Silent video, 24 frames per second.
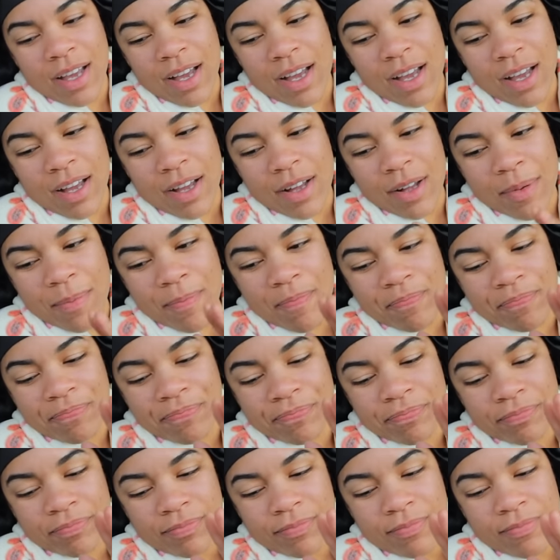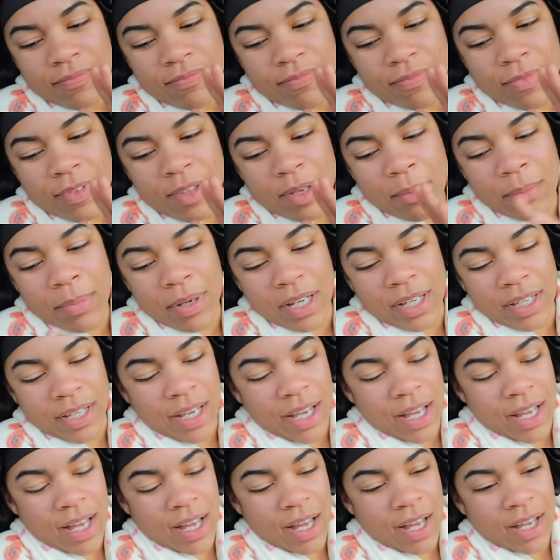Um, but
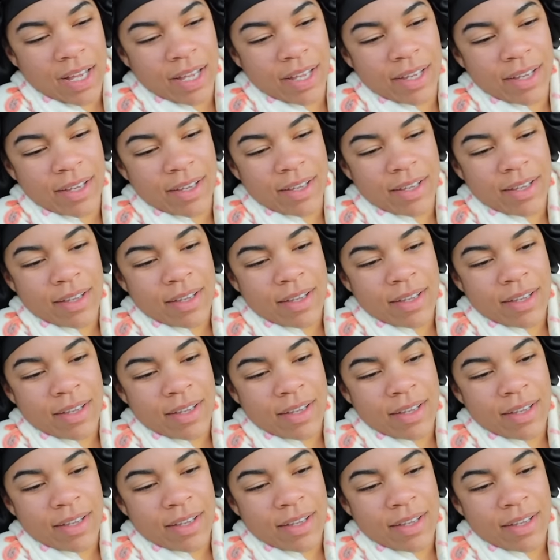yeah, I